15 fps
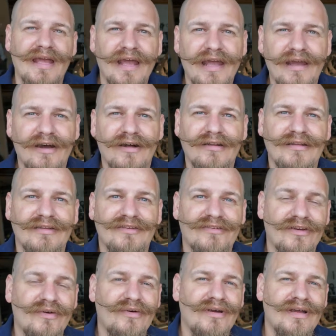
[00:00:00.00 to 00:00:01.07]
Hey all,
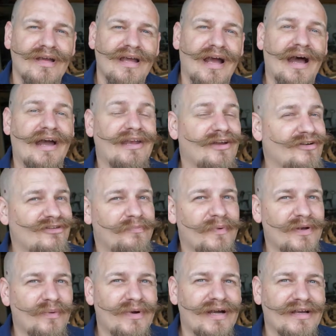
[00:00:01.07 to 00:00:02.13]
so I know it's
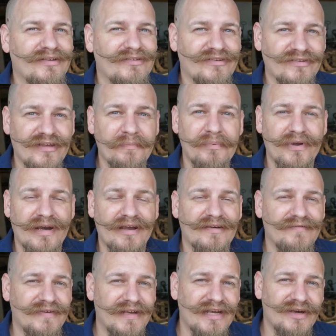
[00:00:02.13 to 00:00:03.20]
been a while since I put out a
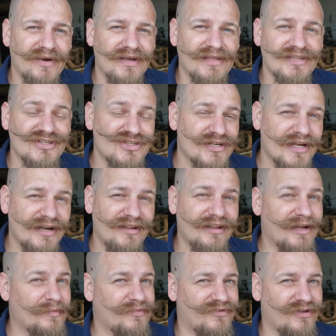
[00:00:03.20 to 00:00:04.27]
video on this channel
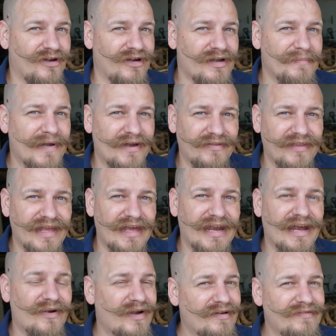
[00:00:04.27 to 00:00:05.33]
and I'm sorry about that.
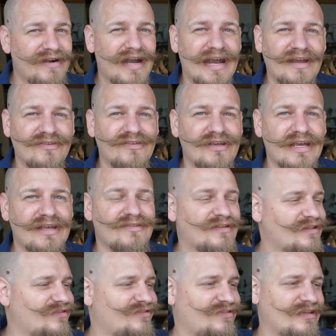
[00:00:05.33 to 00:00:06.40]
However, as you guys
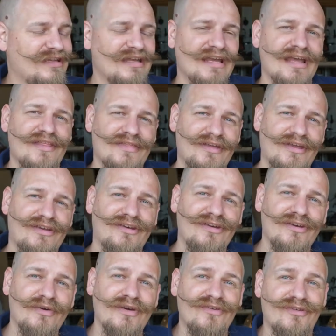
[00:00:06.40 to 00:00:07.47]
can see, the
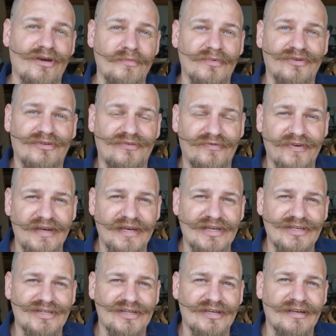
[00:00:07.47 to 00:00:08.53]
canoe is almost
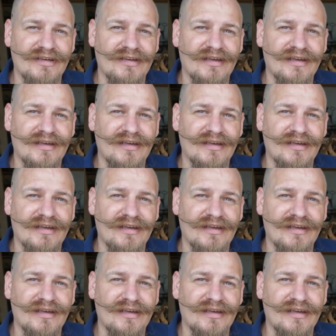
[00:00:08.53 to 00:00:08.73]
finished.